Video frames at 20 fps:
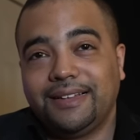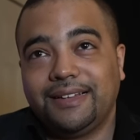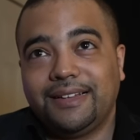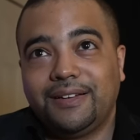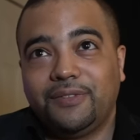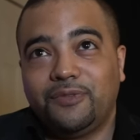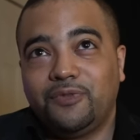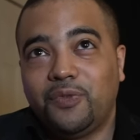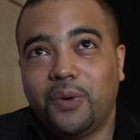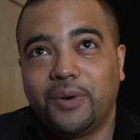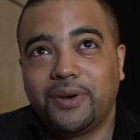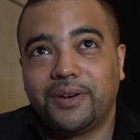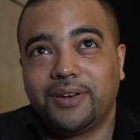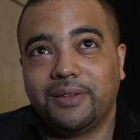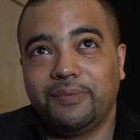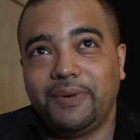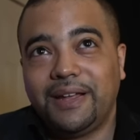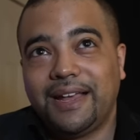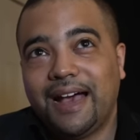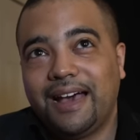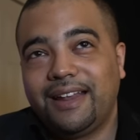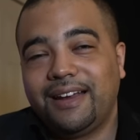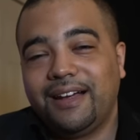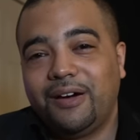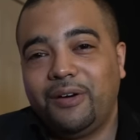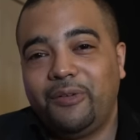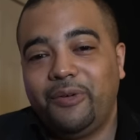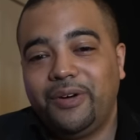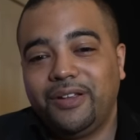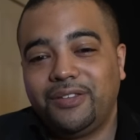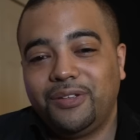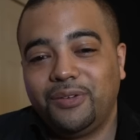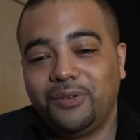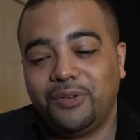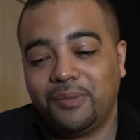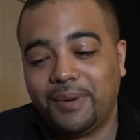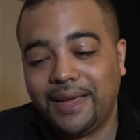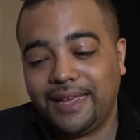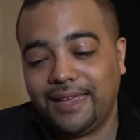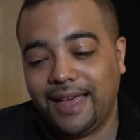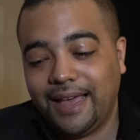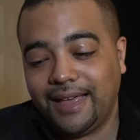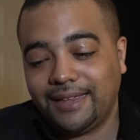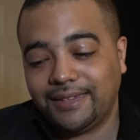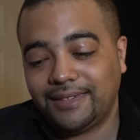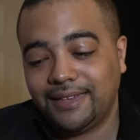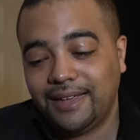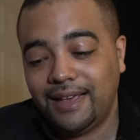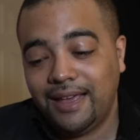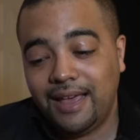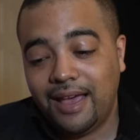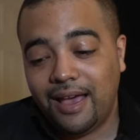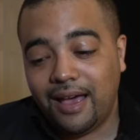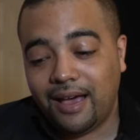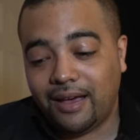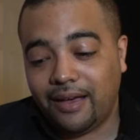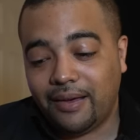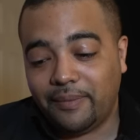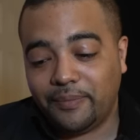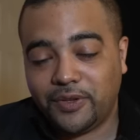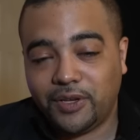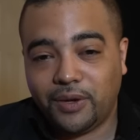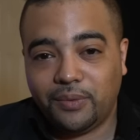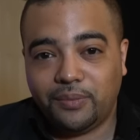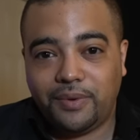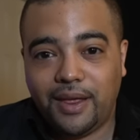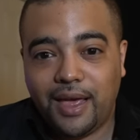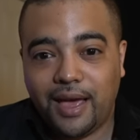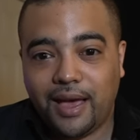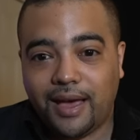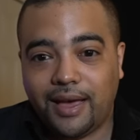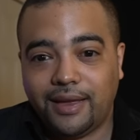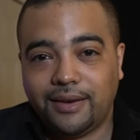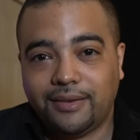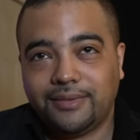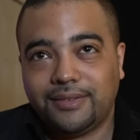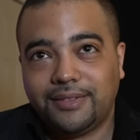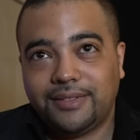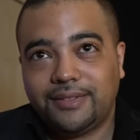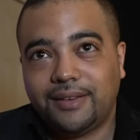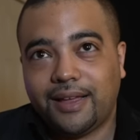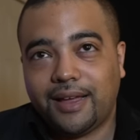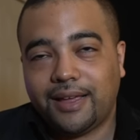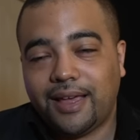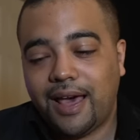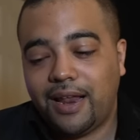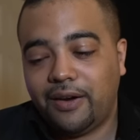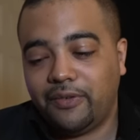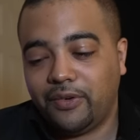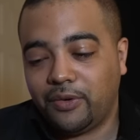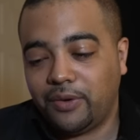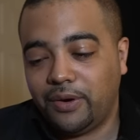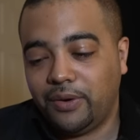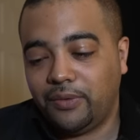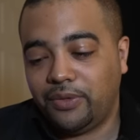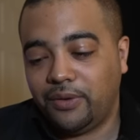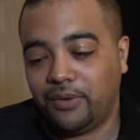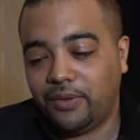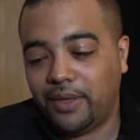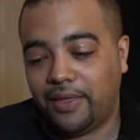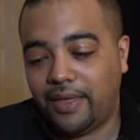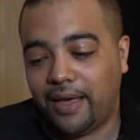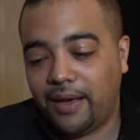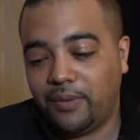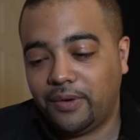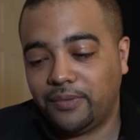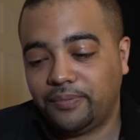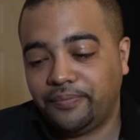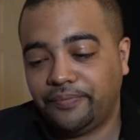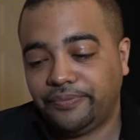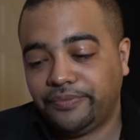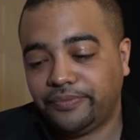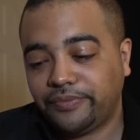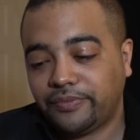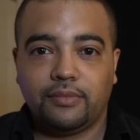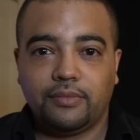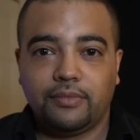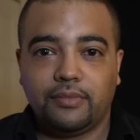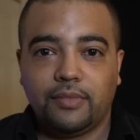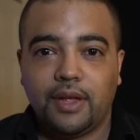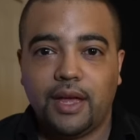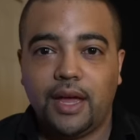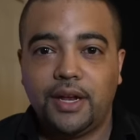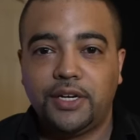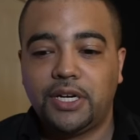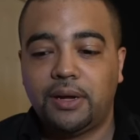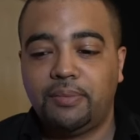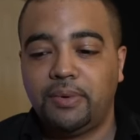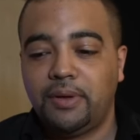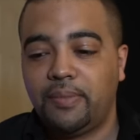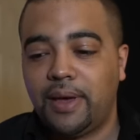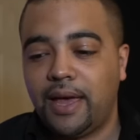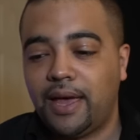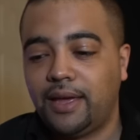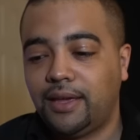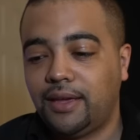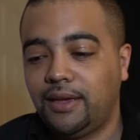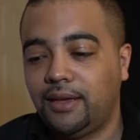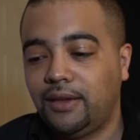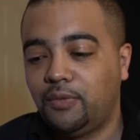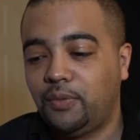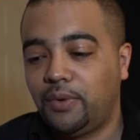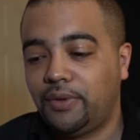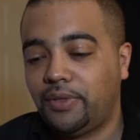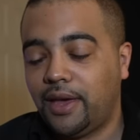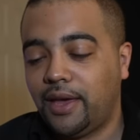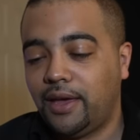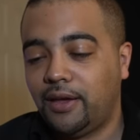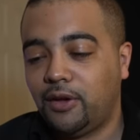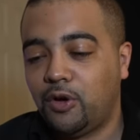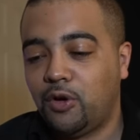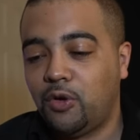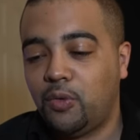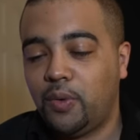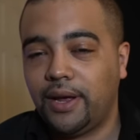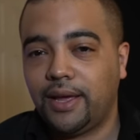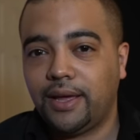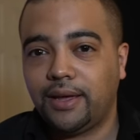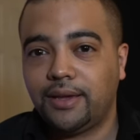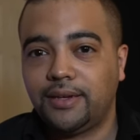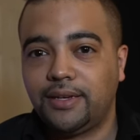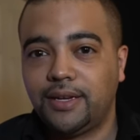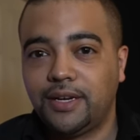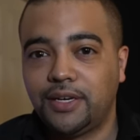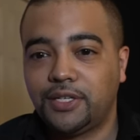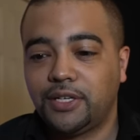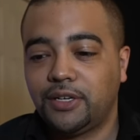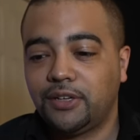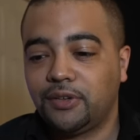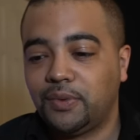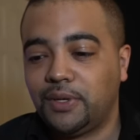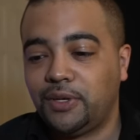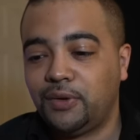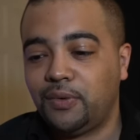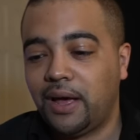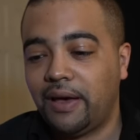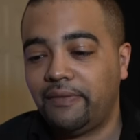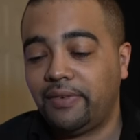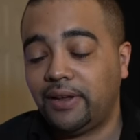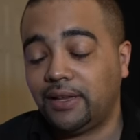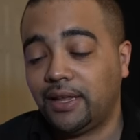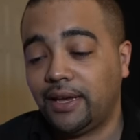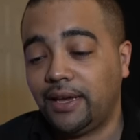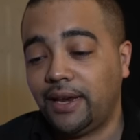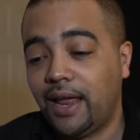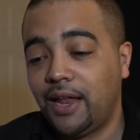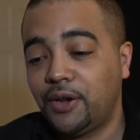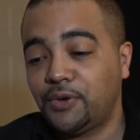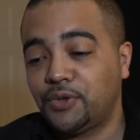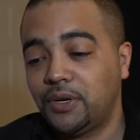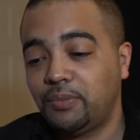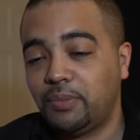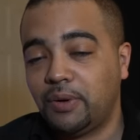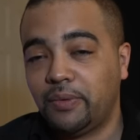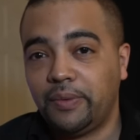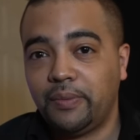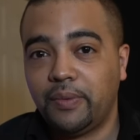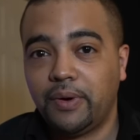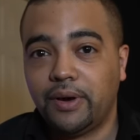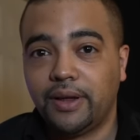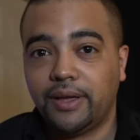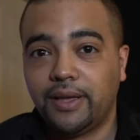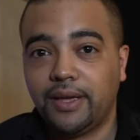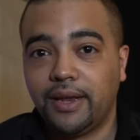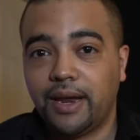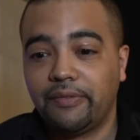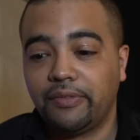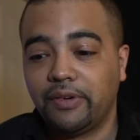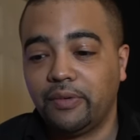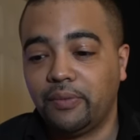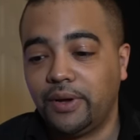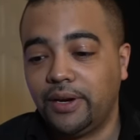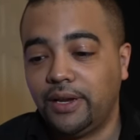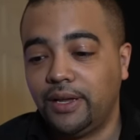unfortunately, we kind of owe it to them, I guess. So yeah, I kind of agree with you on that one. And jumping back in with a quick addition, because we do have a late entry, but we want to get everyone